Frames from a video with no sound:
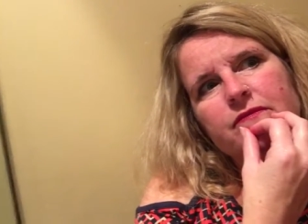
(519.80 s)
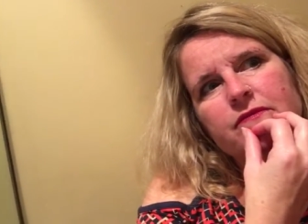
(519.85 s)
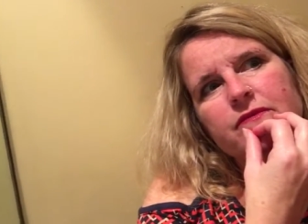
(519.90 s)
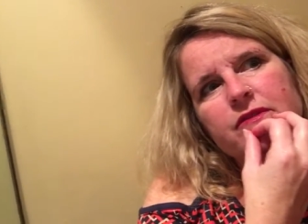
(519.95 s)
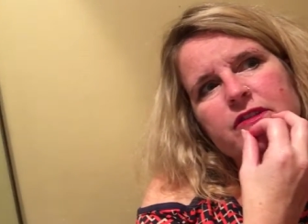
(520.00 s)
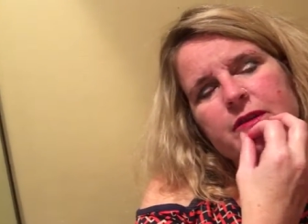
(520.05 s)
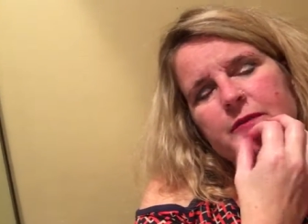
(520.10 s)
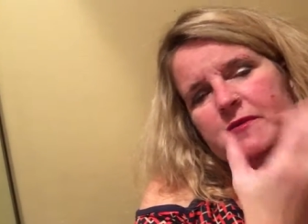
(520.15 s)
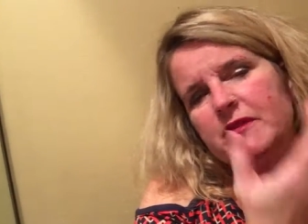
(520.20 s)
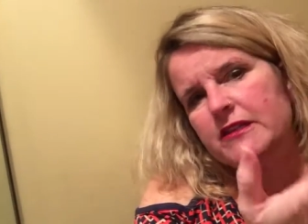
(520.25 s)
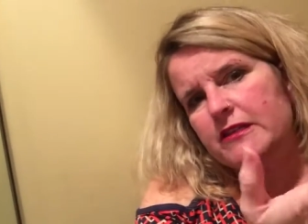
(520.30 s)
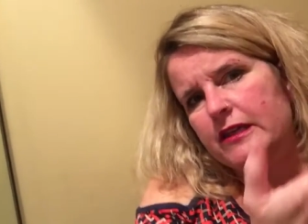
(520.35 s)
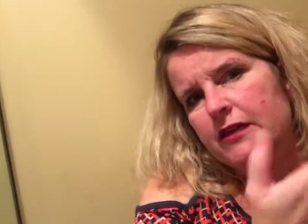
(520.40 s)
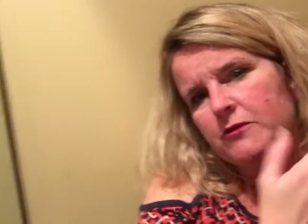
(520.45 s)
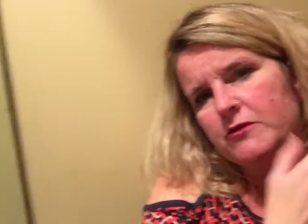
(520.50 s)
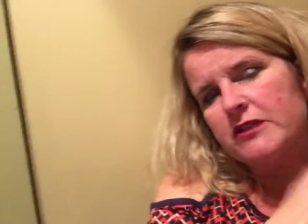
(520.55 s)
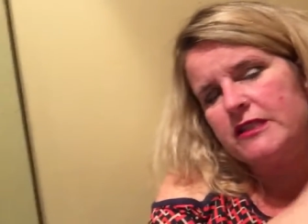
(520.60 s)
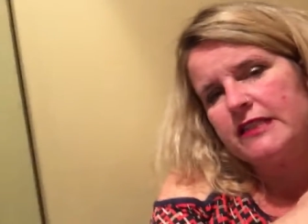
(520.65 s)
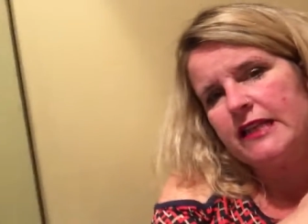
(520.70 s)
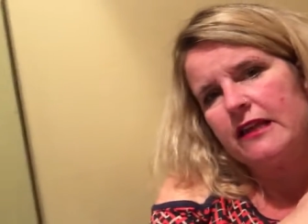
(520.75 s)
something that
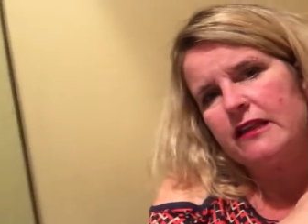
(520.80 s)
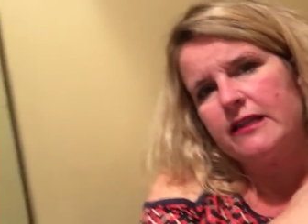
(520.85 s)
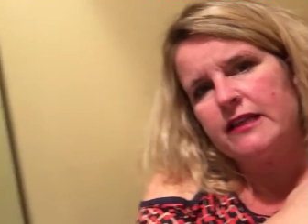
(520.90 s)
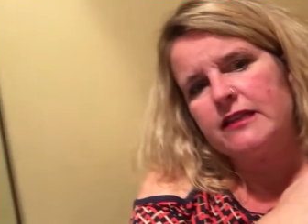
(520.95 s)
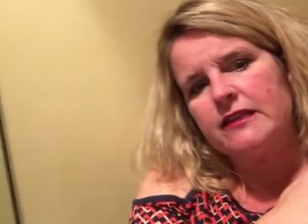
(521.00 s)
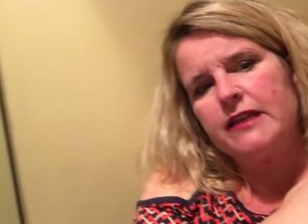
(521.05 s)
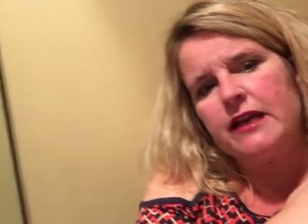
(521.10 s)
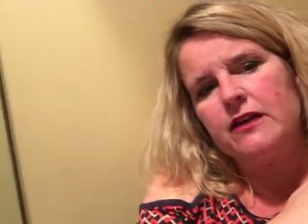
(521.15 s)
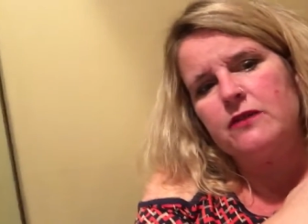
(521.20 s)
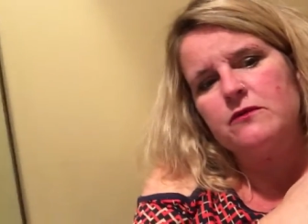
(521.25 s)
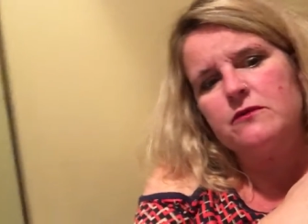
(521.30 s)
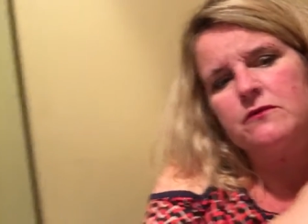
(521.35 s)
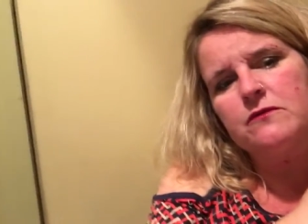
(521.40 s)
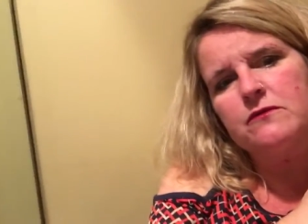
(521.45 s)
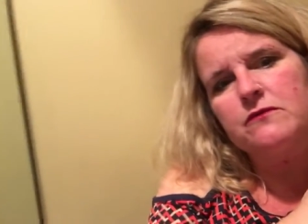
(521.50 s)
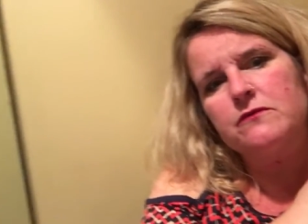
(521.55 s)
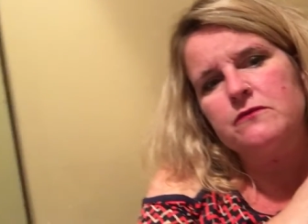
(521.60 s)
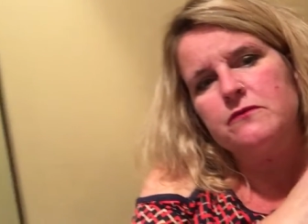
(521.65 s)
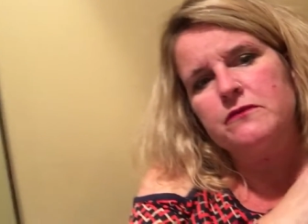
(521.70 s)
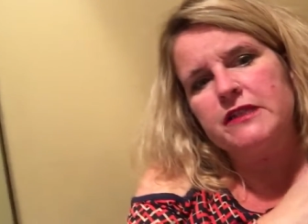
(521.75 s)
we're selling that
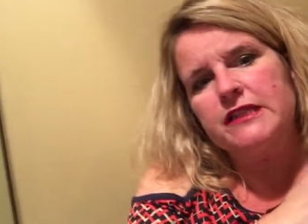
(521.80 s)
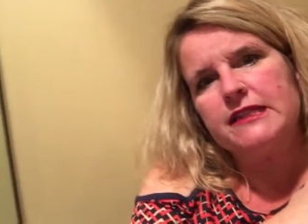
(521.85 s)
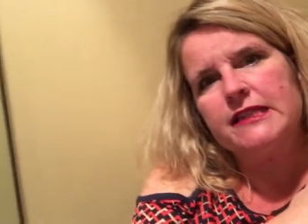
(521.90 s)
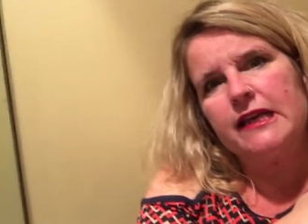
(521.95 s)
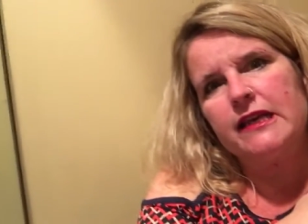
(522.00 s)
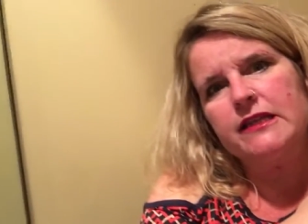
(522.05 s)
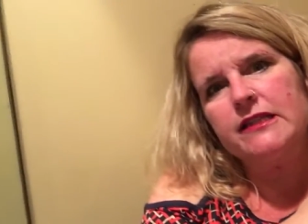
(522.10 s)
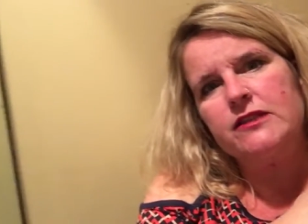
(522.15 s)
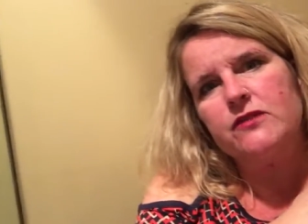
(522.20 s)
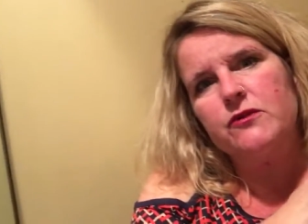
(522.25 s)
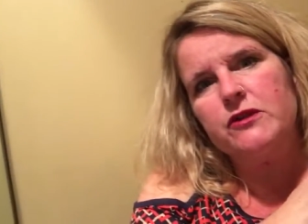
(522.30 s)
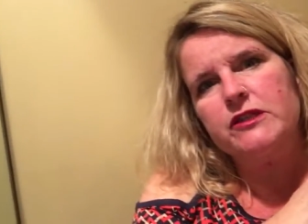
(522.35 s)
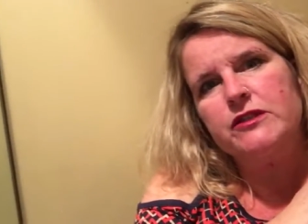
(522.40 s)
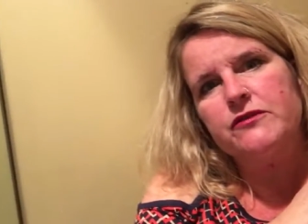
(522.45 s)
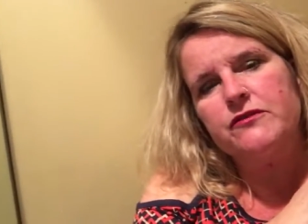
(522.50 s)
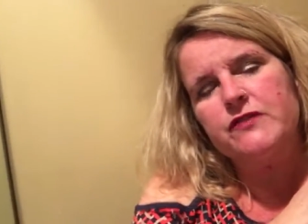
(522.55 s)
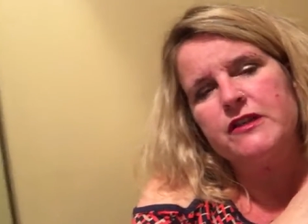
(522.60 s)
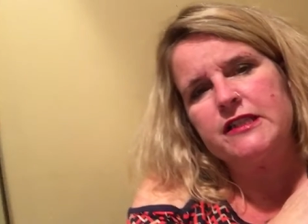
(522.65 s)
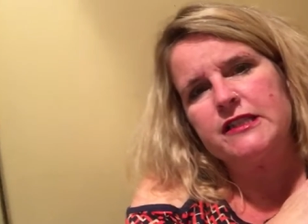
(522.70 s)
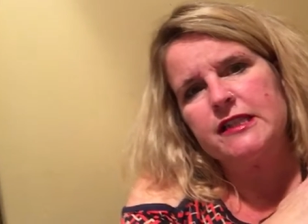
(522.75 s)
we say is going to
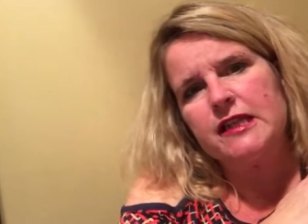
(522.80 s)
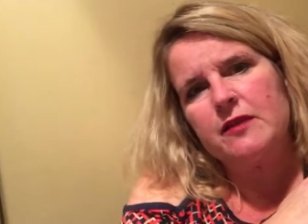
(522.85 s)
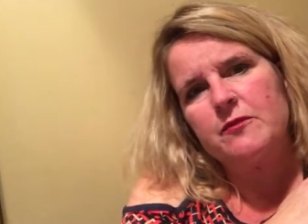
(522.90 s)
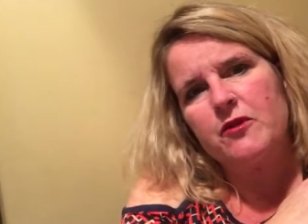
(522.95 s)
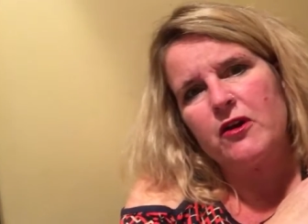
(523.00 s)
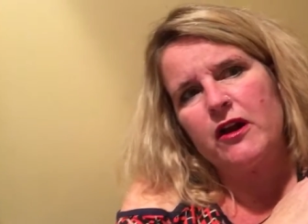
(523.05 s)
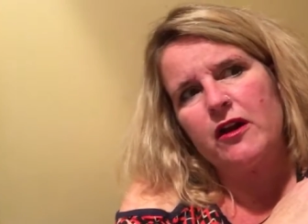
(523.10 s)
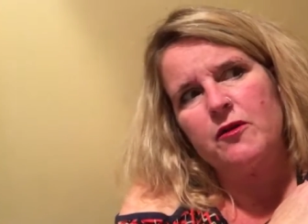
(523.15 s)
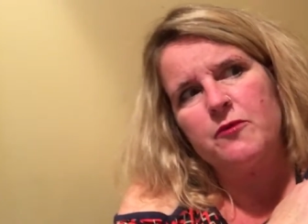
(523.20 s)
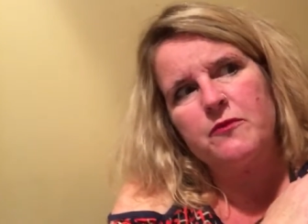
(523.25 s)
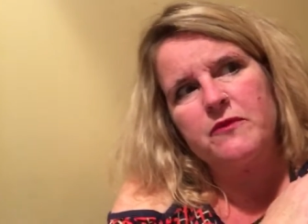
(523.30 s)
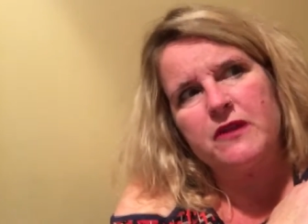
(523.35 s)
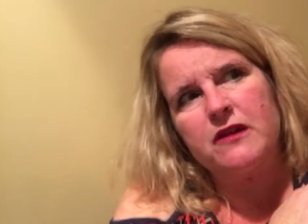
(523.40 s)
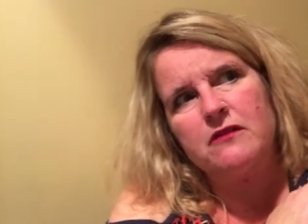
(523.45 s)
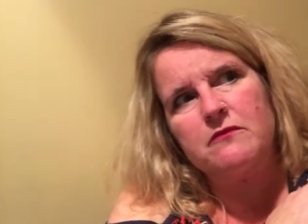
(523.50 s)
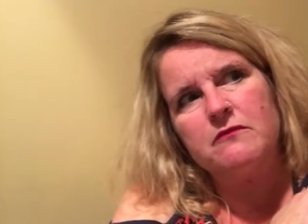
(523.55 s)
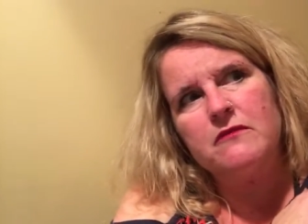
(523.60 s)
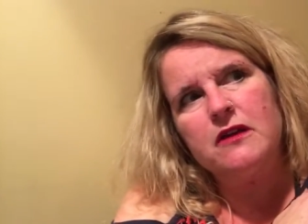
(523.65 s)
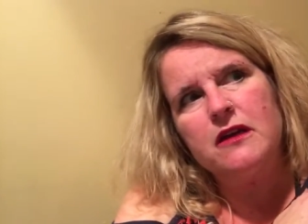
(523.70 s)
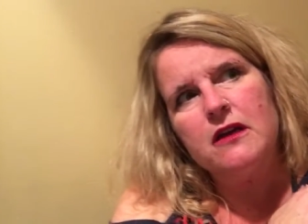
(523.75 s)
fix them or help
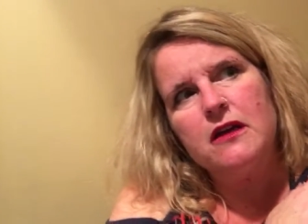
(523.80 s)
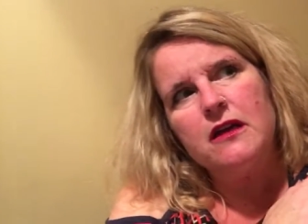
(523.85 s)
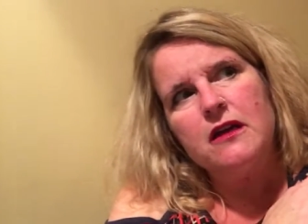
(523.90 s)
them?